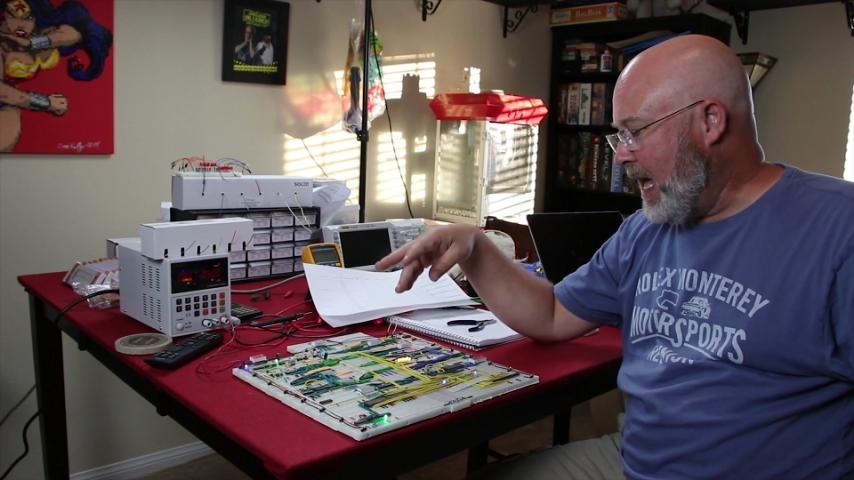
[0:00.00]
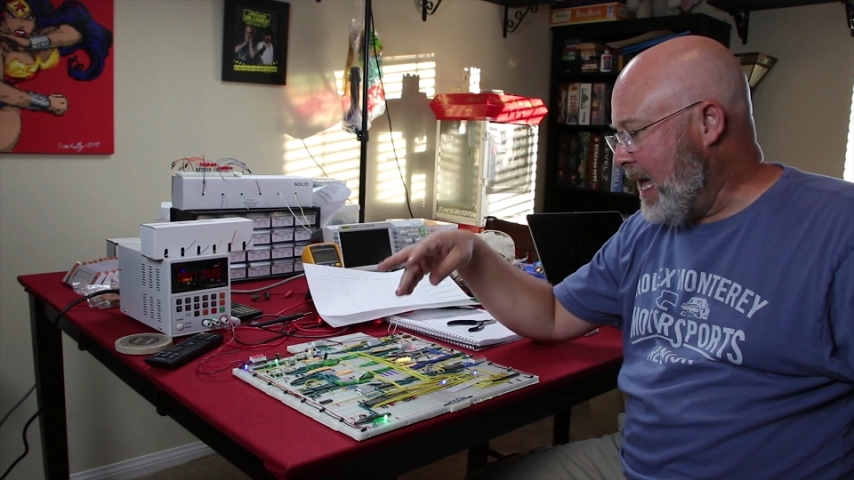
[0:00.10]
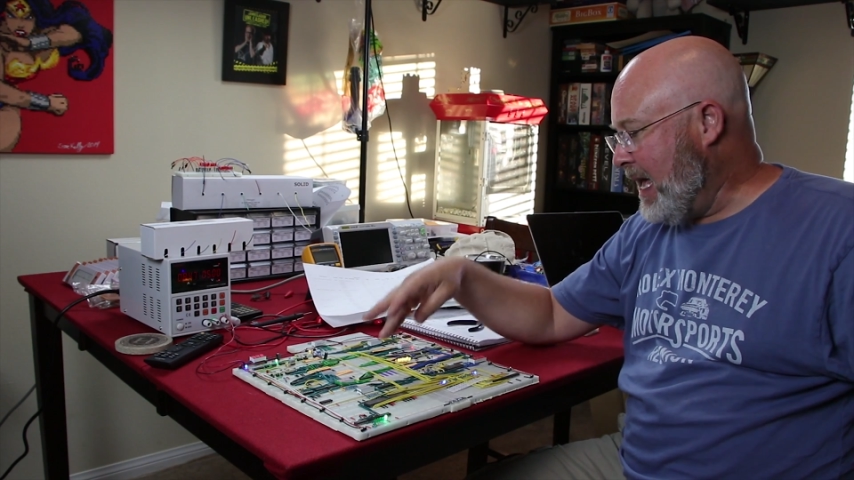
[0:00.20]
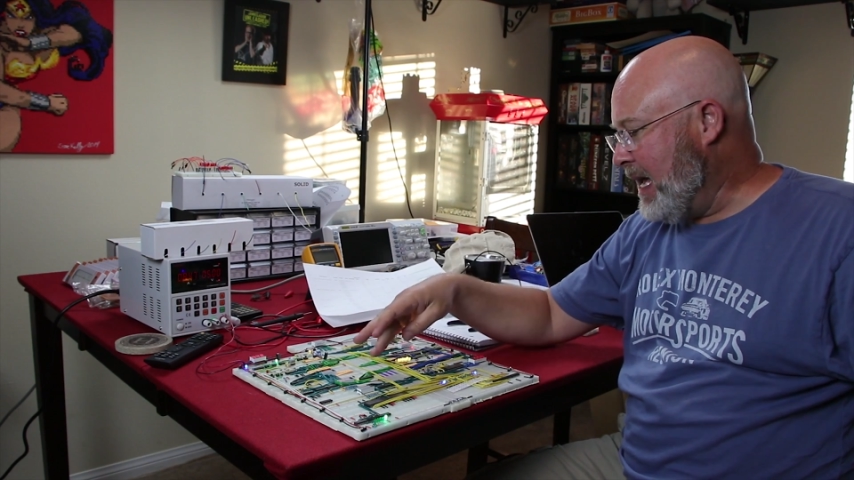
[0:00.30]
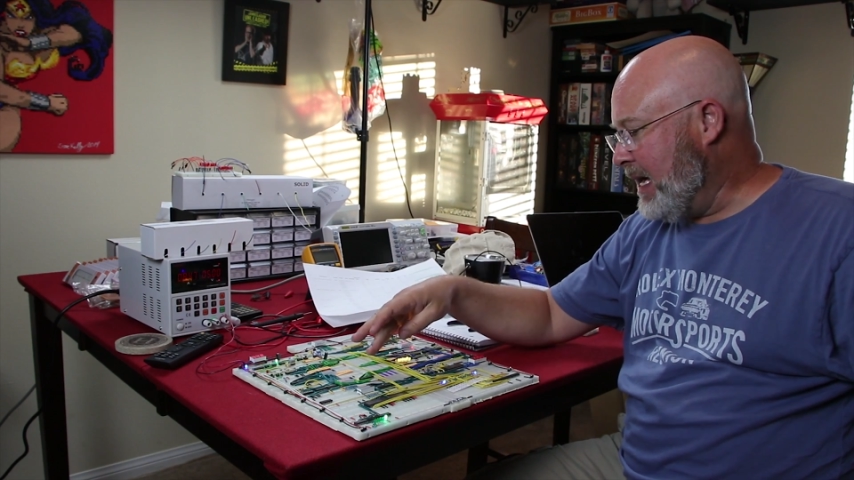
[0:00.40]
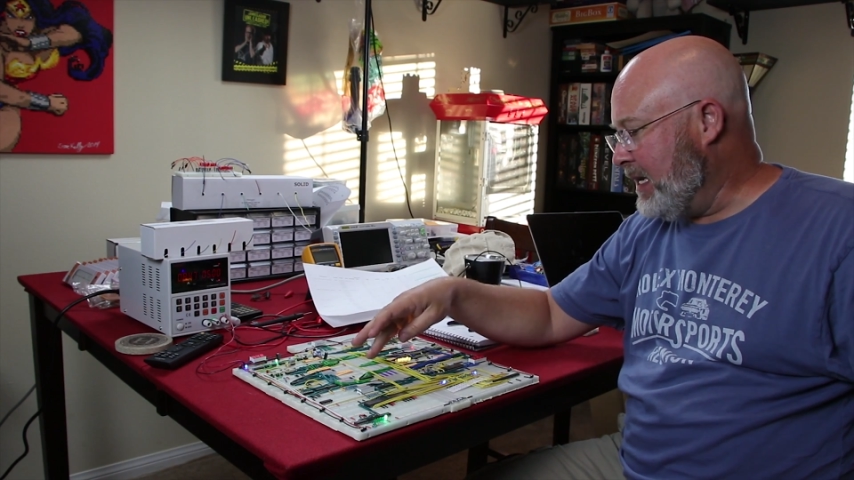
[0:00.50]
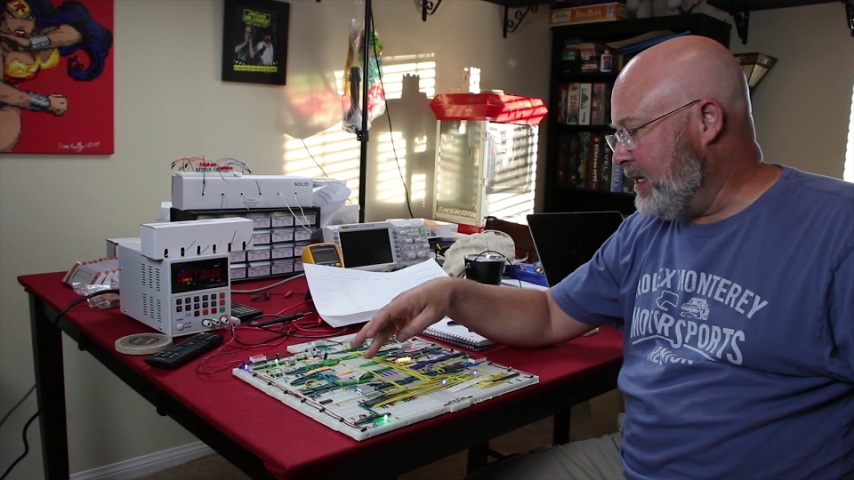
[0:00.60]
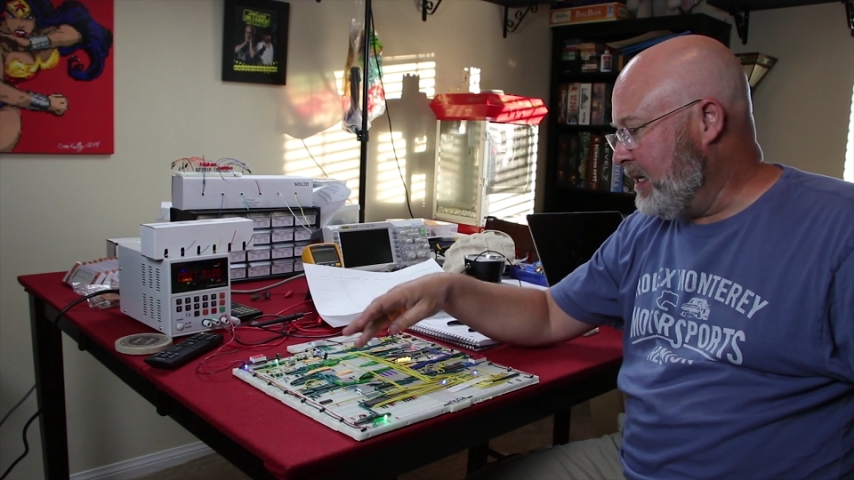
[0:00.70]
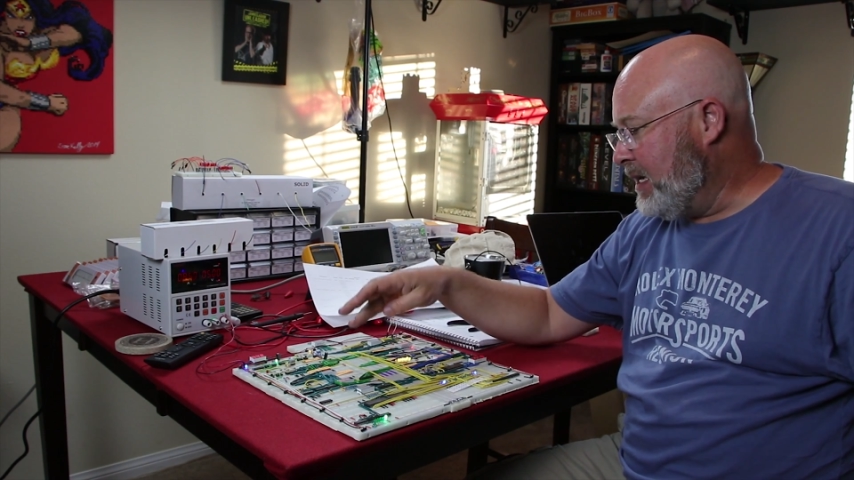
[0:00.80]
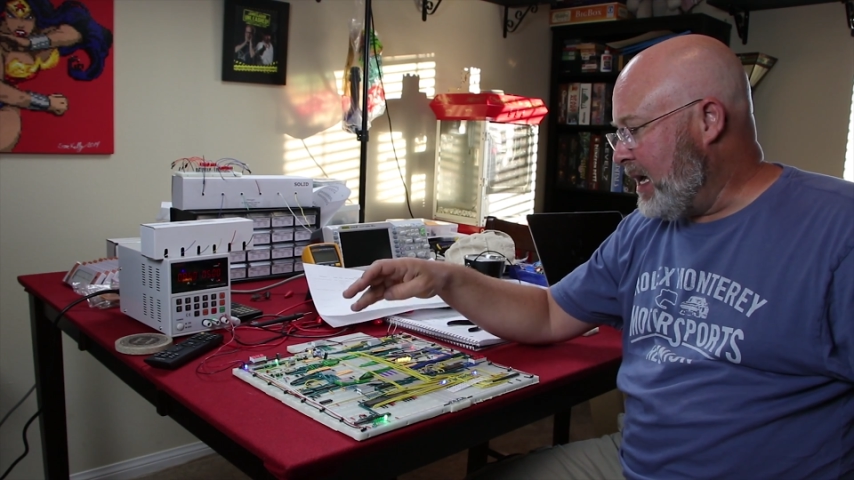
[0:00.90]

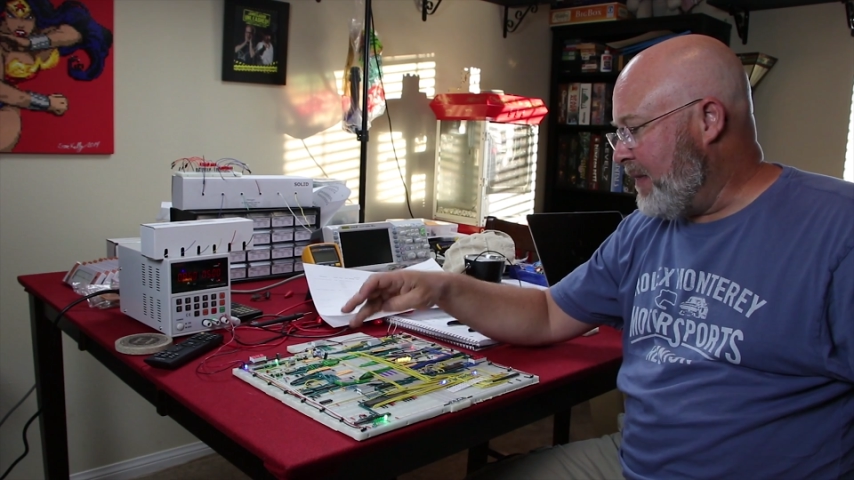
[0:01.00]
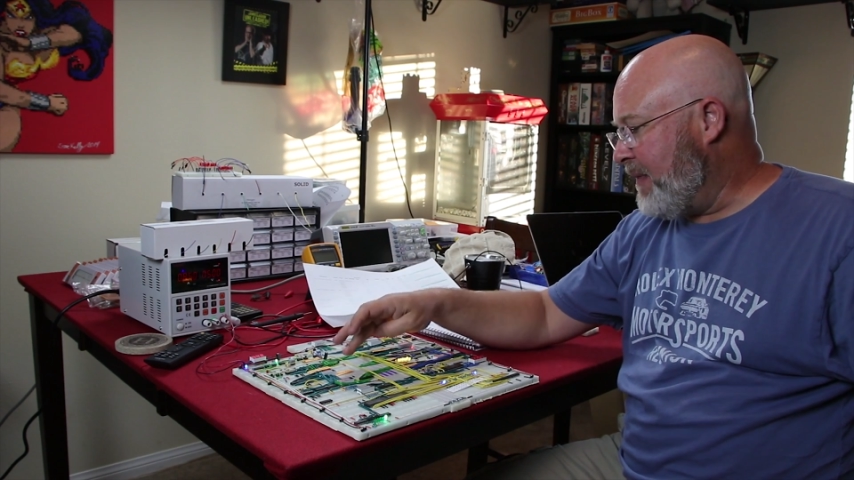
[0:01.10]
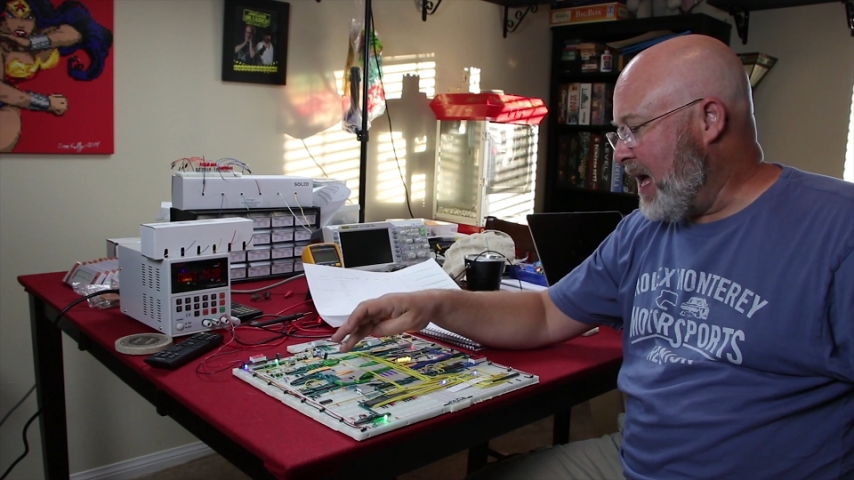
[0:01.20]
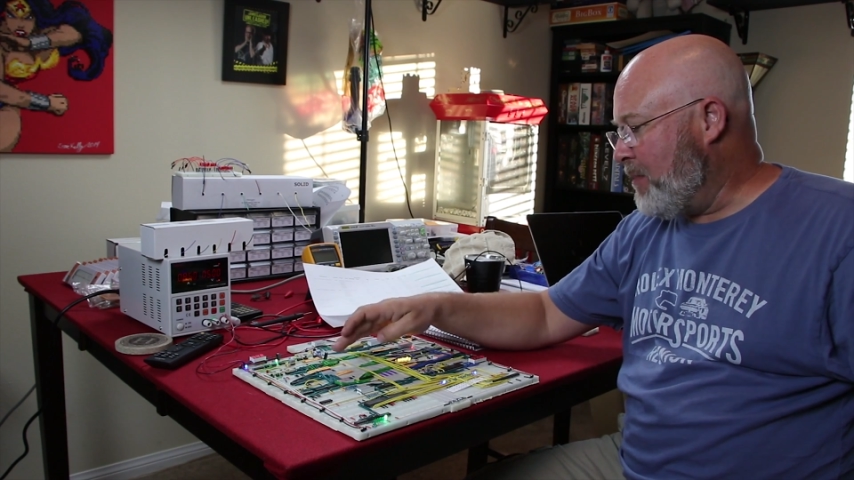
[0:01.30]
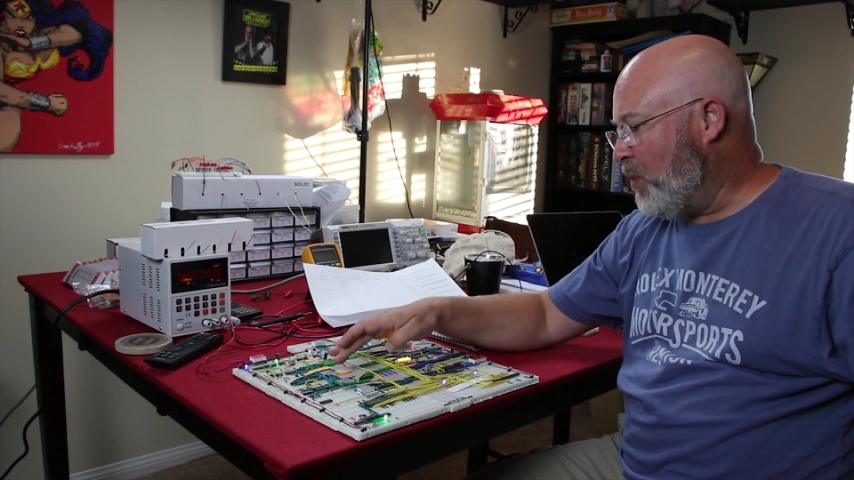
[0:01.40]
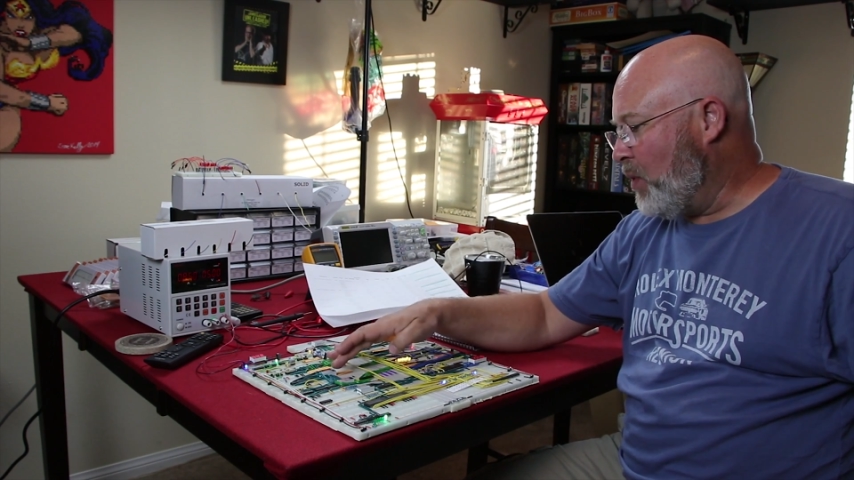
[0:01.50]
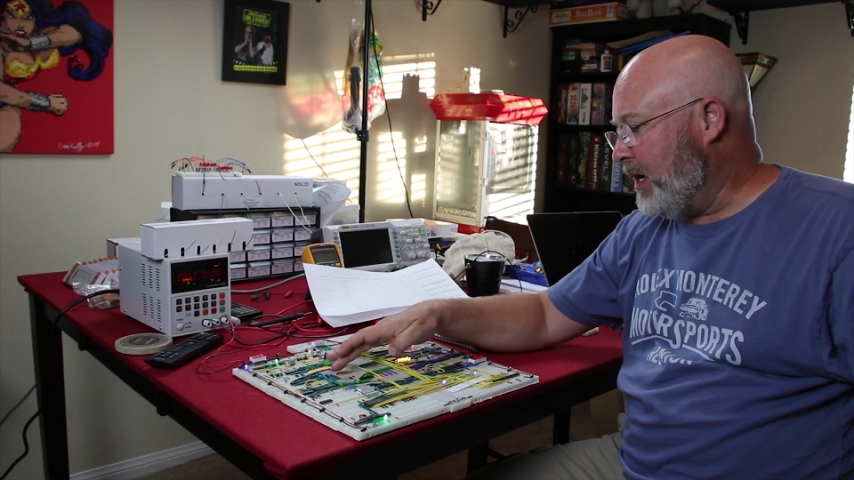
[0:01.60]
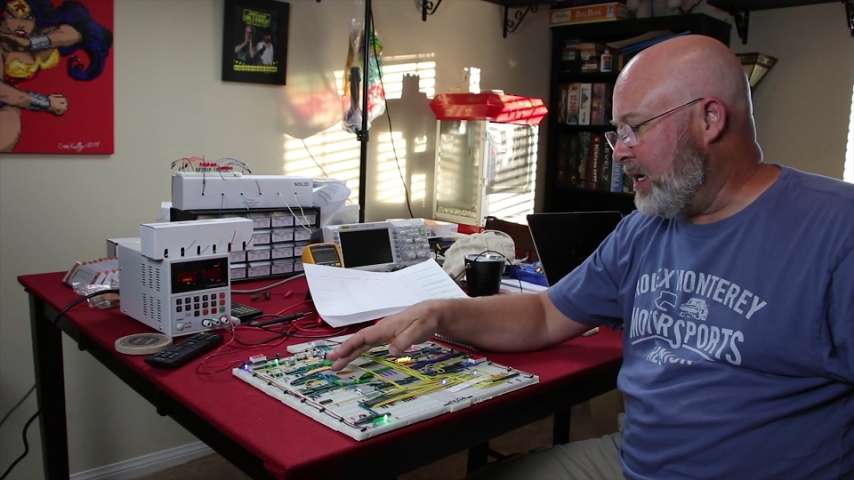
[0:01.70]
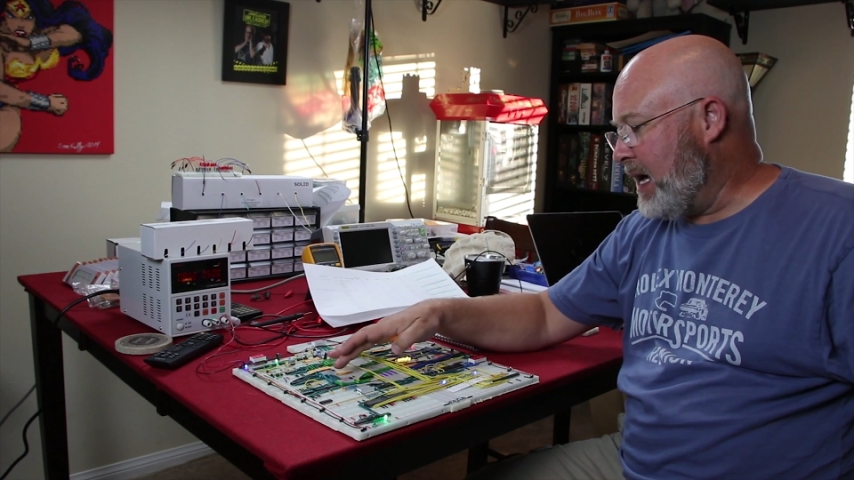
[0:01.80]
and at that point